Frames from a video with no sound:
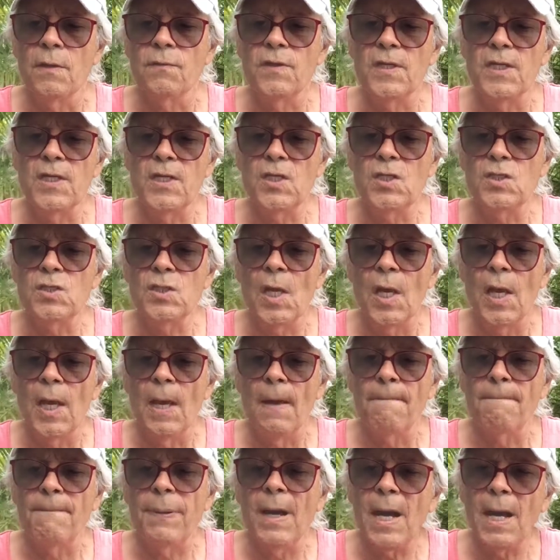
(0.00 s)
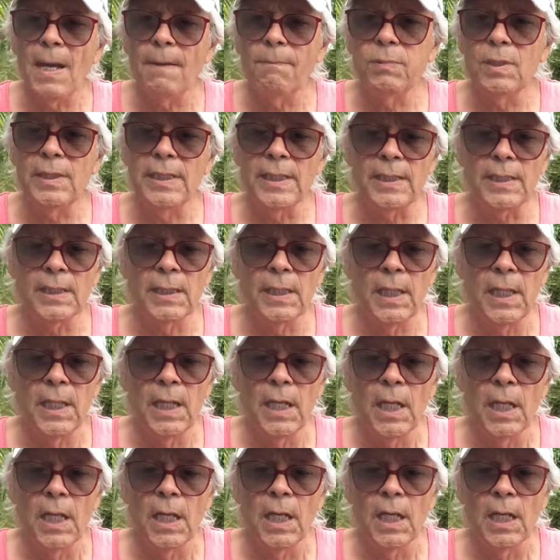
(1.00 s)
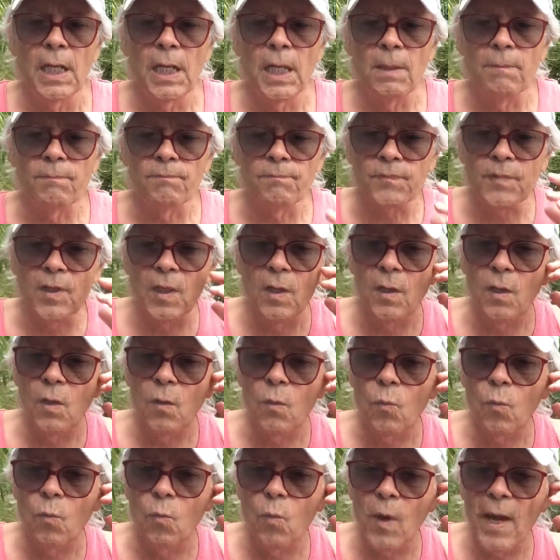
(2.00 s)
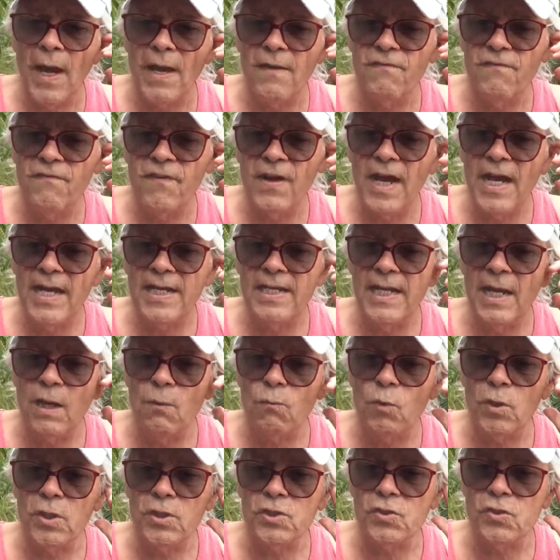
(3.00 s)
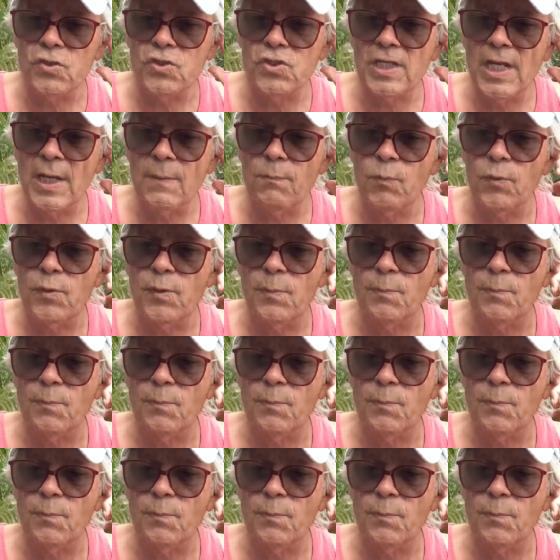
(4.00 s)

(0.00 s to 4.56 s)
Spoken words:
These public Wi-Fi networks are set up with a